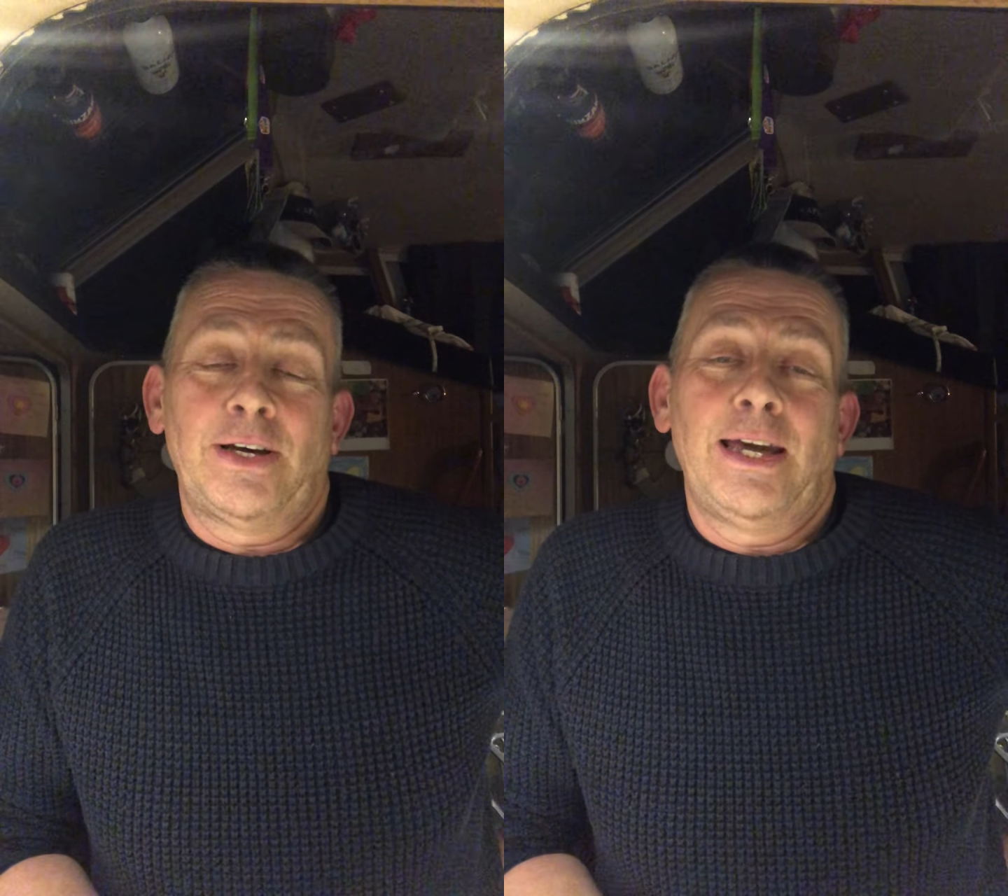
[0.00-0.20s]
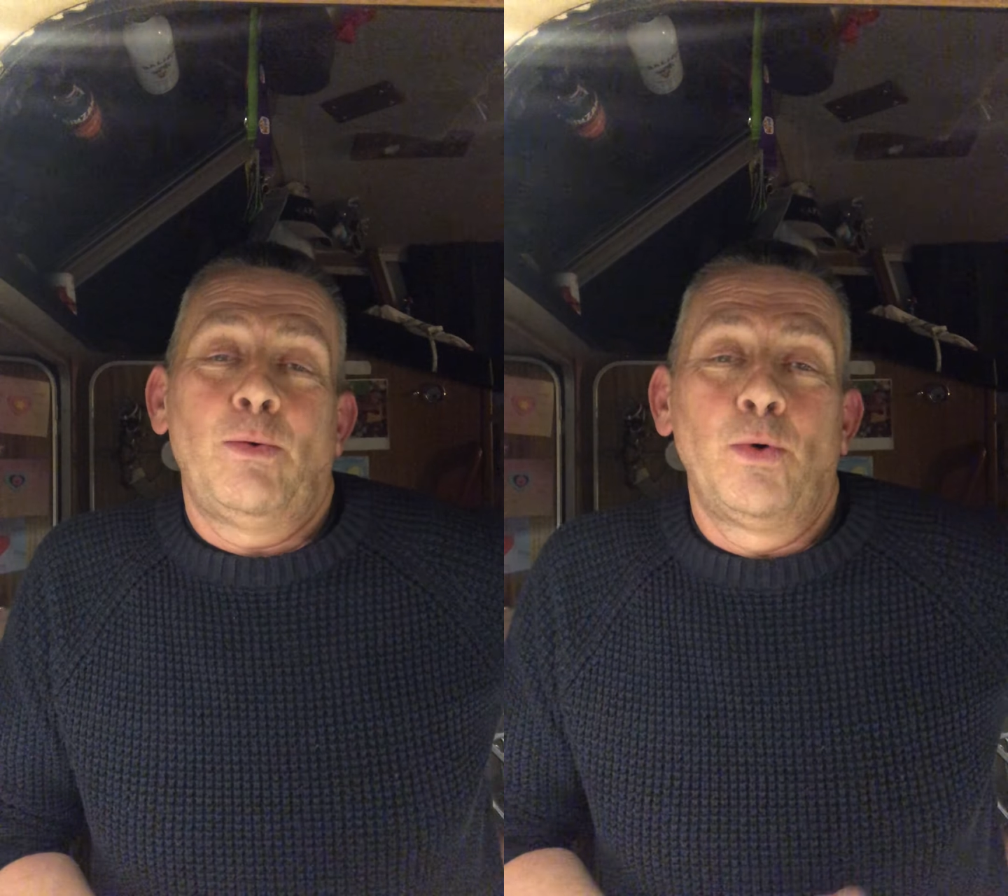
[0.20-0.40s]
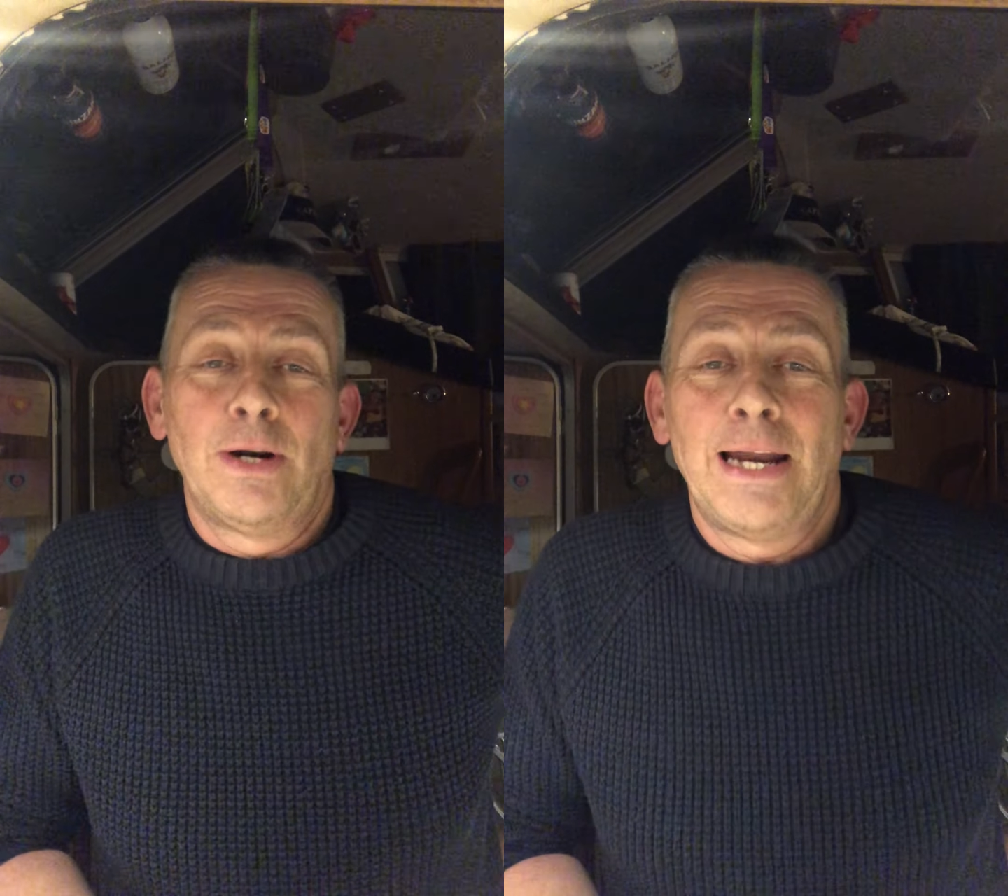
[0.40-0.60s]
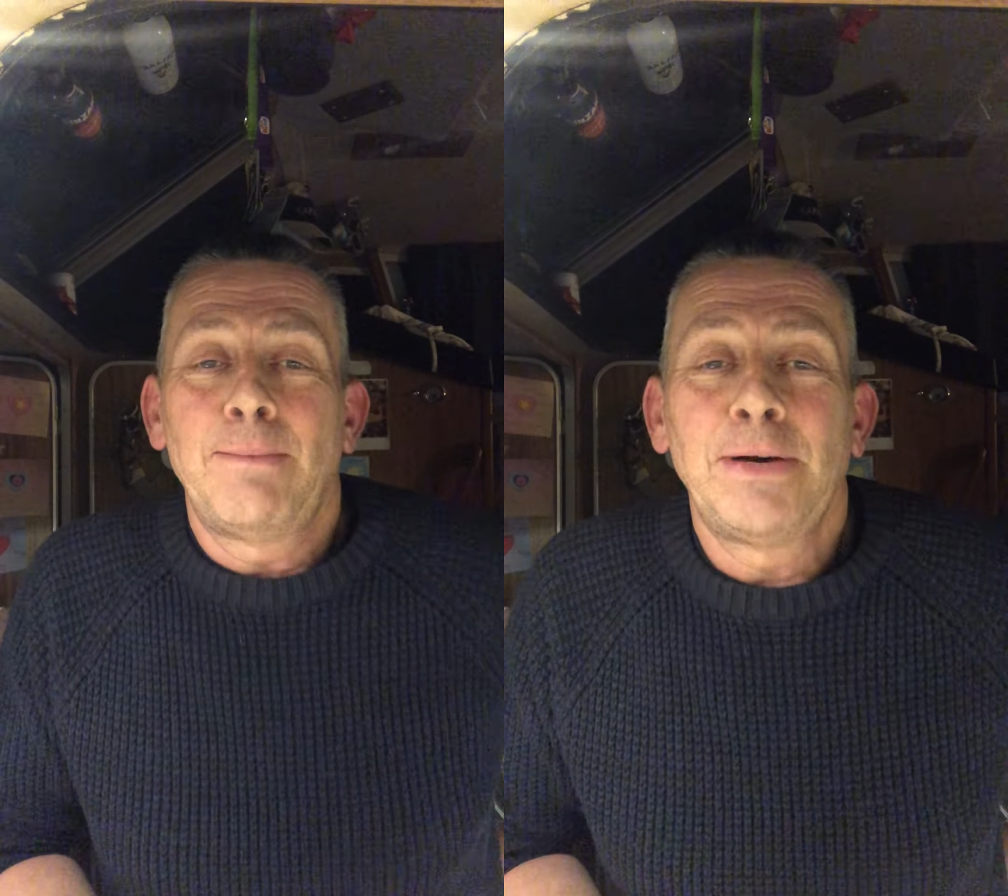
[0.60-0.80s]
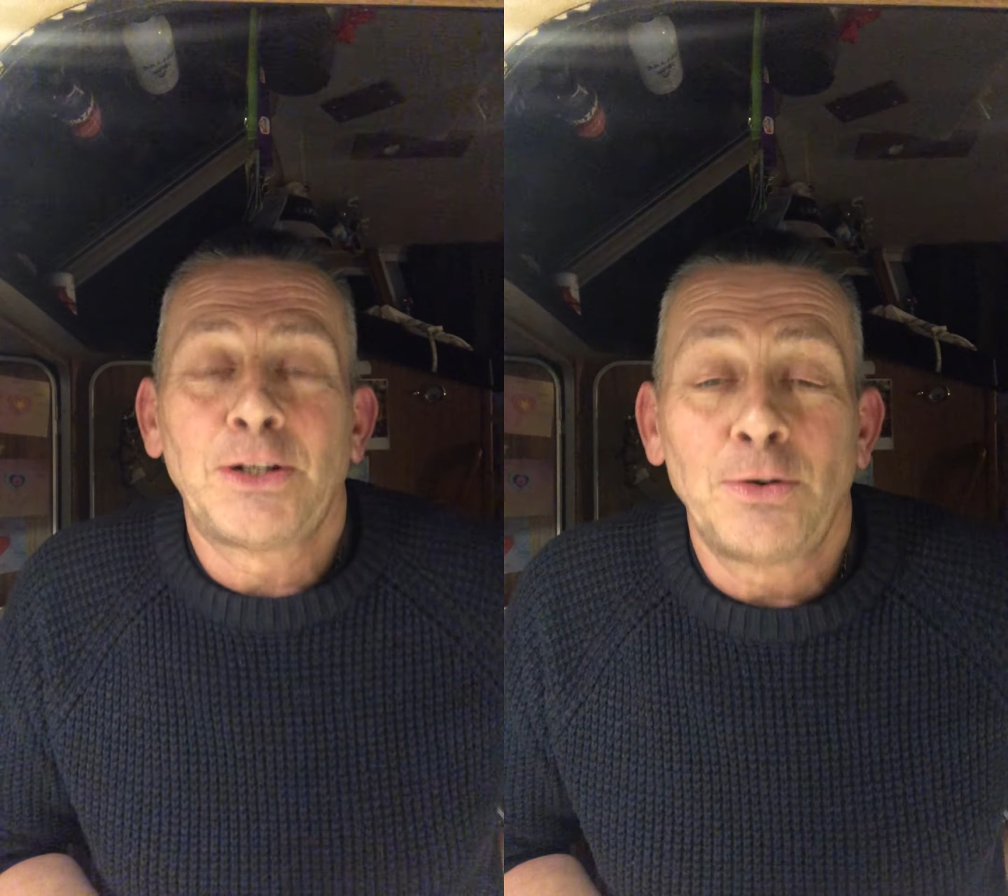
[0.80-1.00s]
it wouldn't
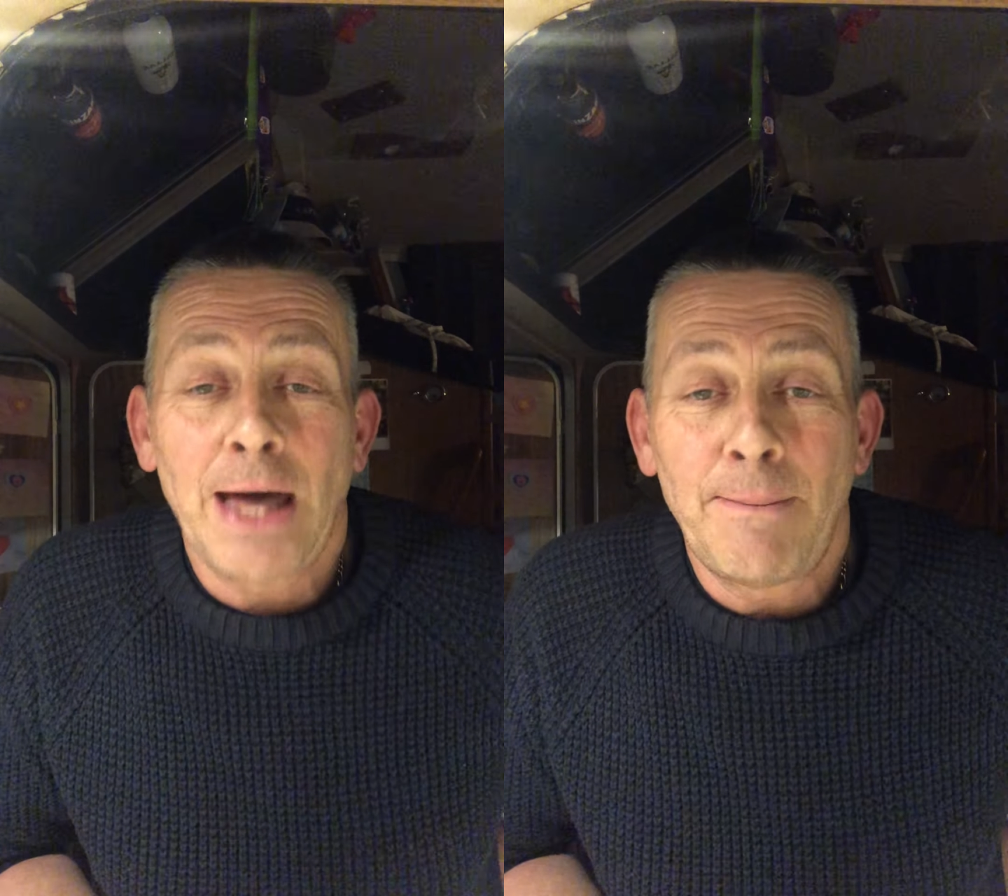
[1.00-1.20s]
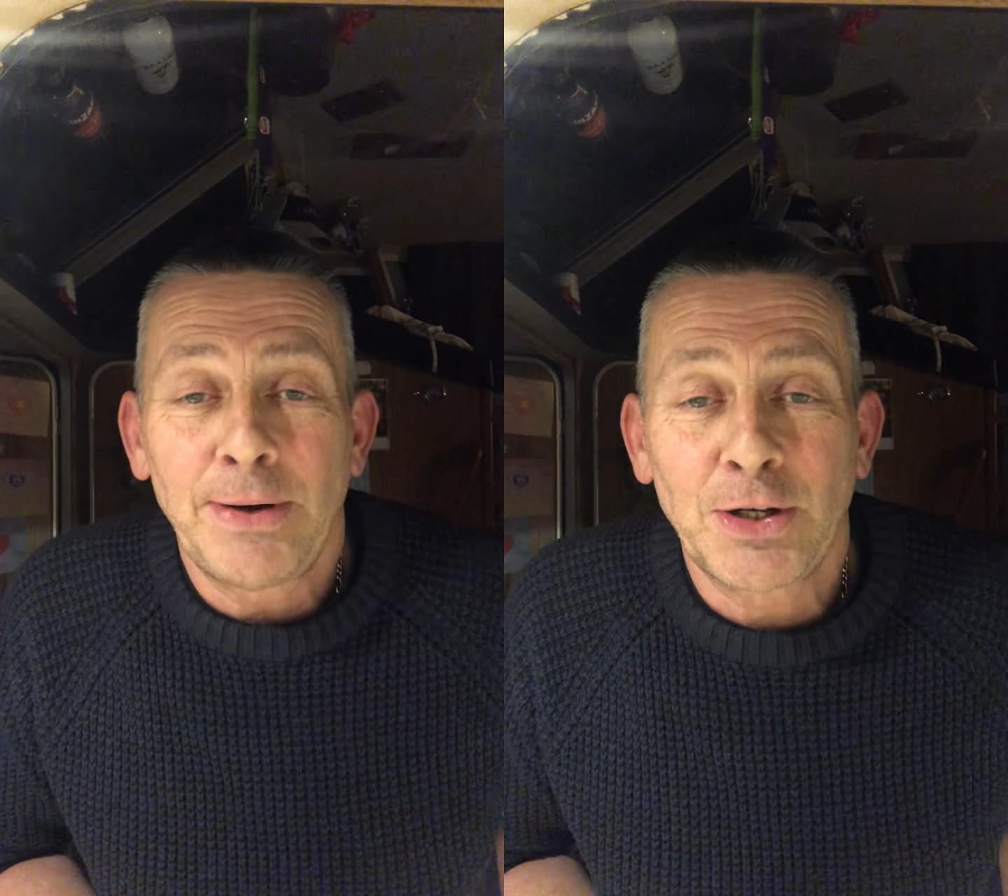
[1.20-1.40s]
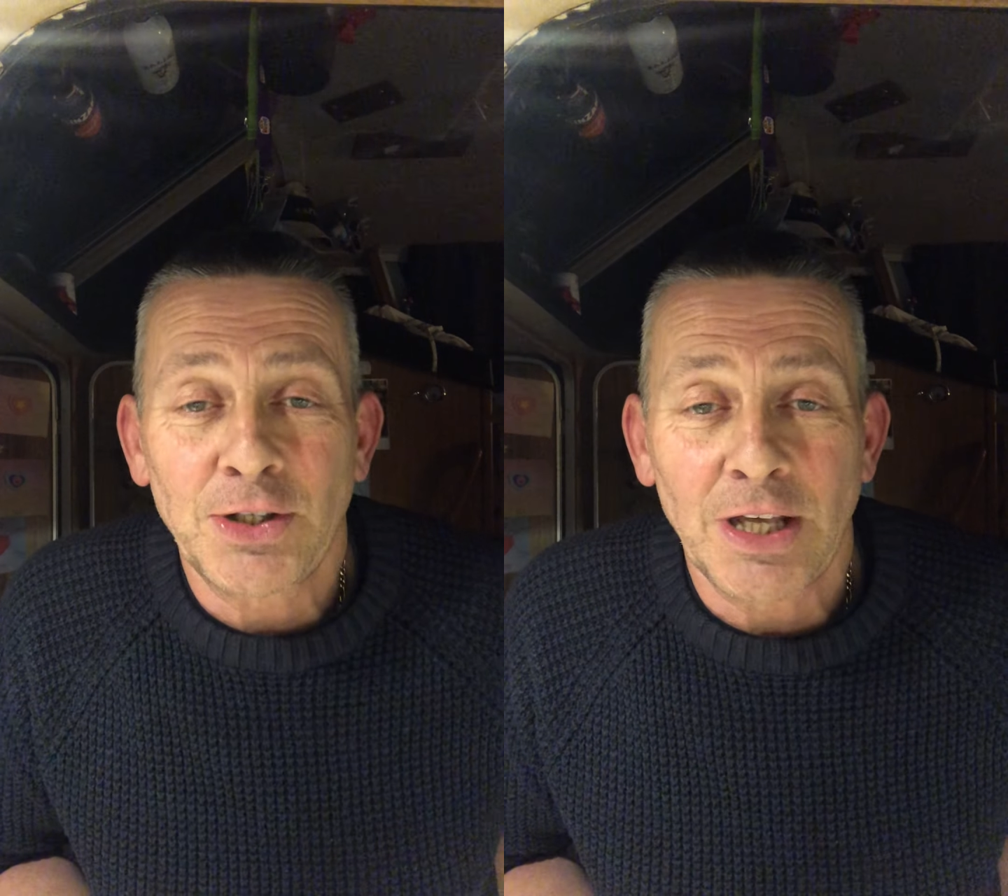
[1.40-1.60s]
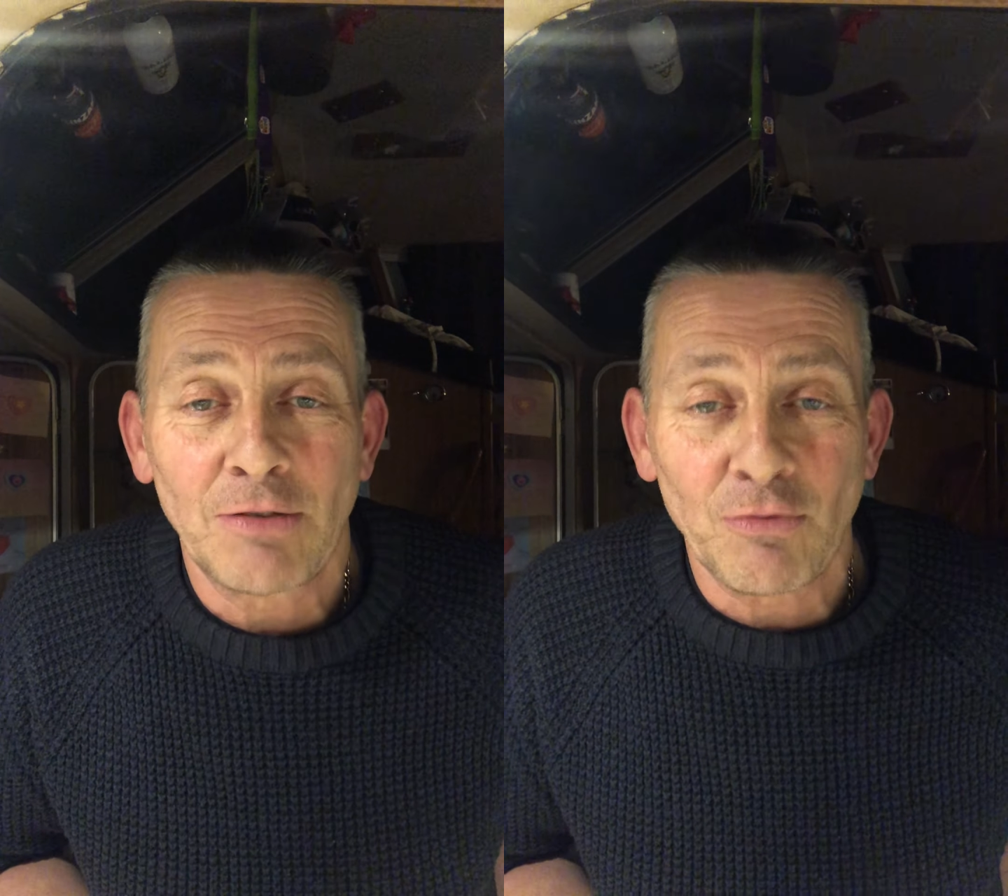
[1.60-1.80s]
let me do that because the